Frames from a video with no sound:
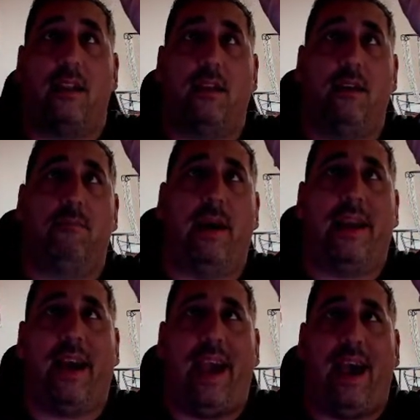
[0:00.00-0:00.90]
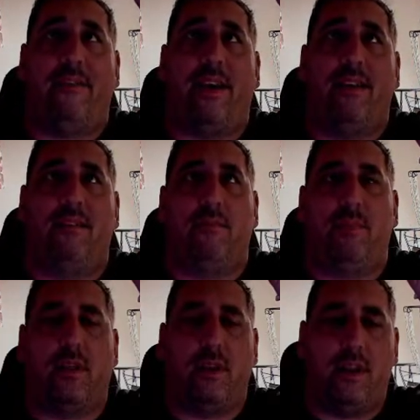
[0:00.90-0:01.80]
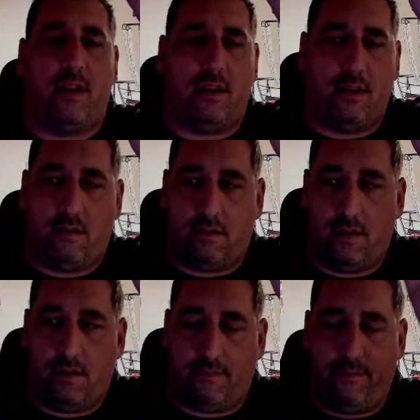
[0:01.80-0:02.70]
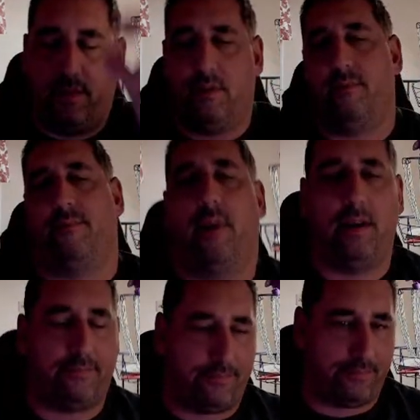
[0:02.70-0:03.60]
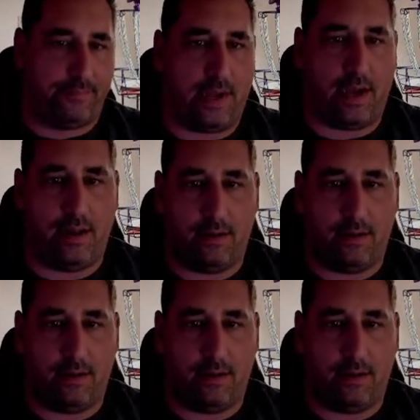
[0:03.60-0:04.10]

The mic I have has the ability to so I'm not.